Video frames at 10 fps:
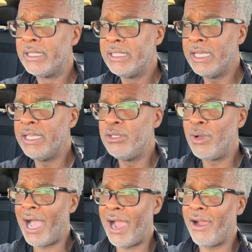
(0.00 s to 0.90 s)
Then you
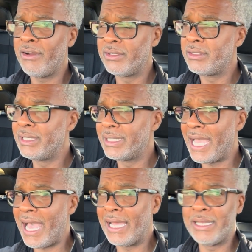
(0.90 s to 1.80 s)
hire the
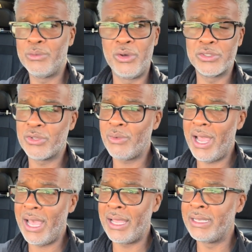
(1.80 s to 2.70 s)
guy that wants to
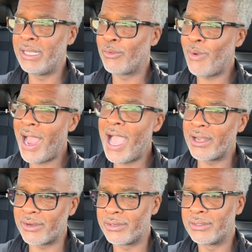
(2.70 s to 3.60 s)
ride. Now,
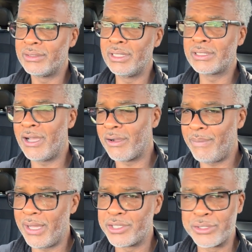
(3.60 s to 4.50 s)
rider, let's talk
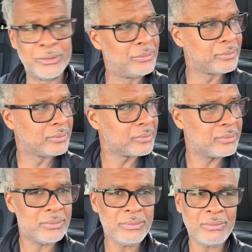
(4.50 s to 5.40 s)
about you.
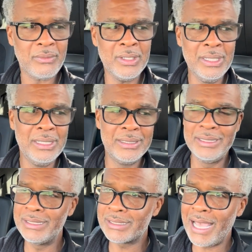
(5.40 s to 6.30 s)

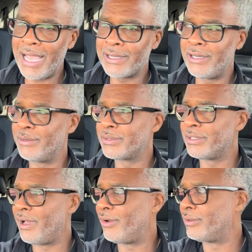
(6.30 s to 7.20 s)
This guy comes
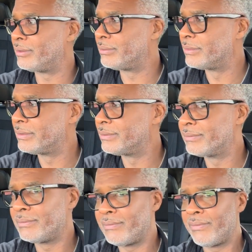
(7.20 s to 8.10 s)
along.
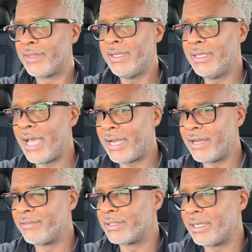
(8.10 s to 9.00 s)
He got
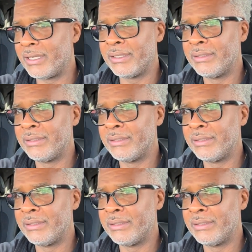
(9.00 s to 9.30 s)
everything.